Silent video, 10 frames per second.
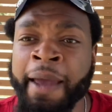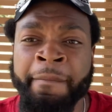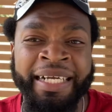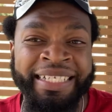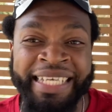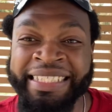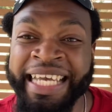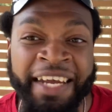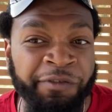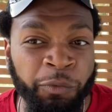because as
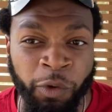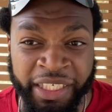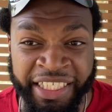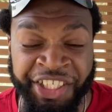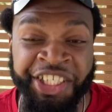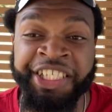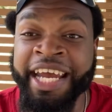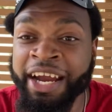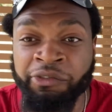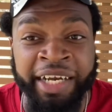everyone is
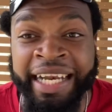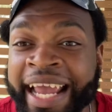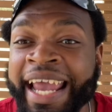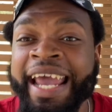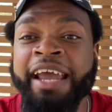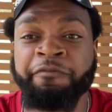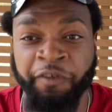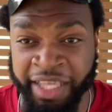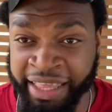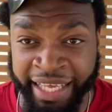sharing
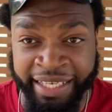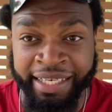everything,